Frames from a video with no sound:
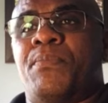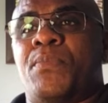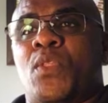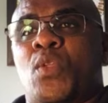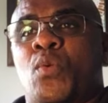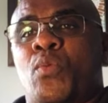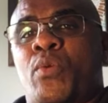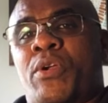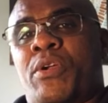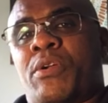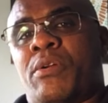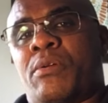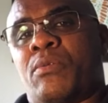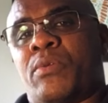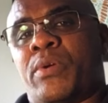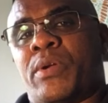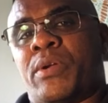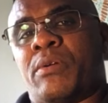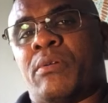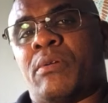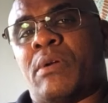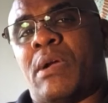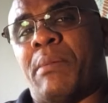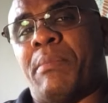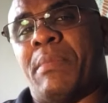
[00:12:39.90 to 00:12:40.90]

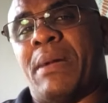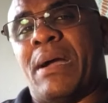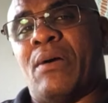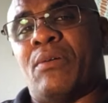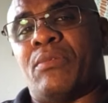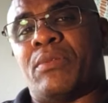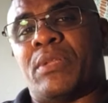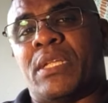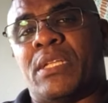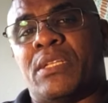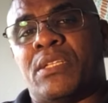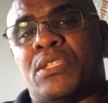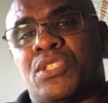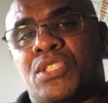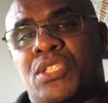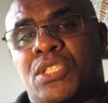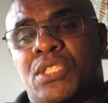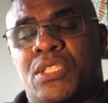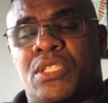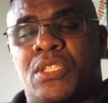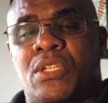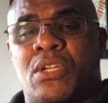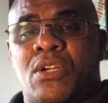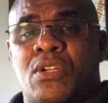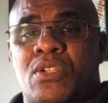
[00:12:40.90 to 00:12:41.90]
where I'm out in the
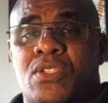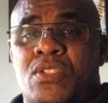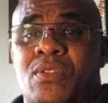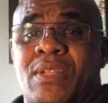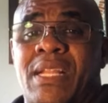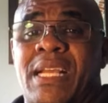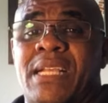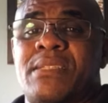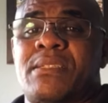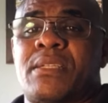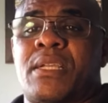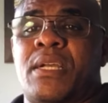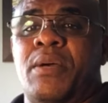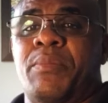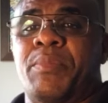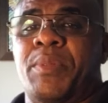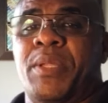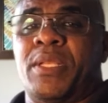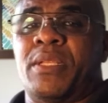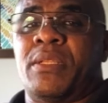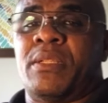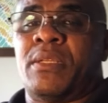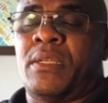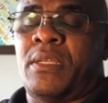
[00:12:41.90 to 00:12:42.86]
GTR. So that's coming.